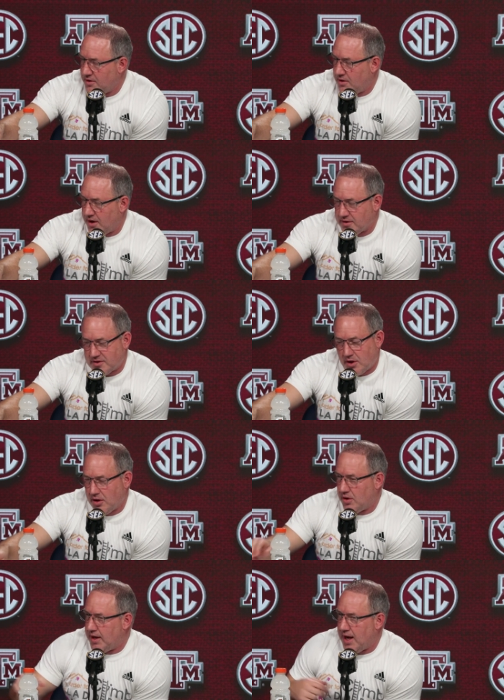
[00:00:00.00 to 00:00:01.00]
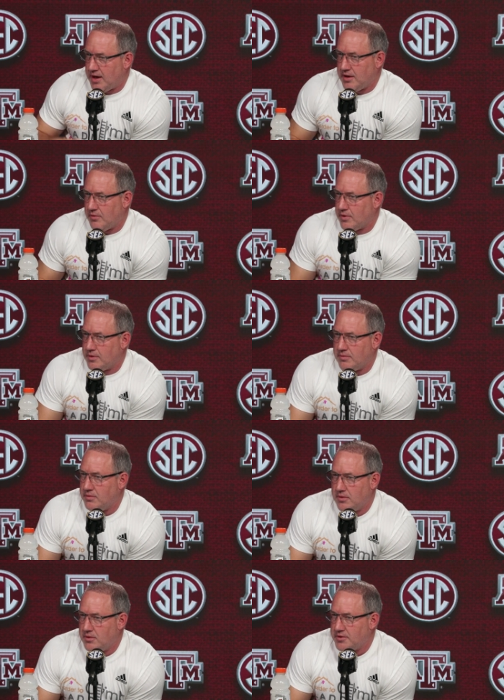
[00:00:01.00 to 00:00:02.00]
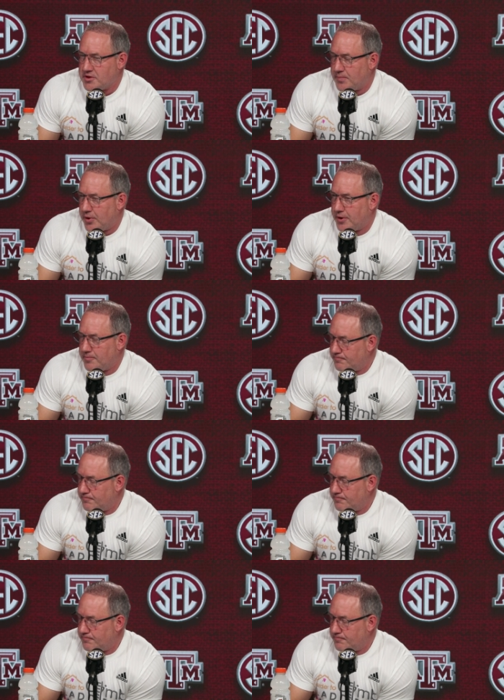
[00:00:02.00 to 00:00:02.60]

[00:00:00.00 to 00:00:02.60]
And Solo and Andy were superb.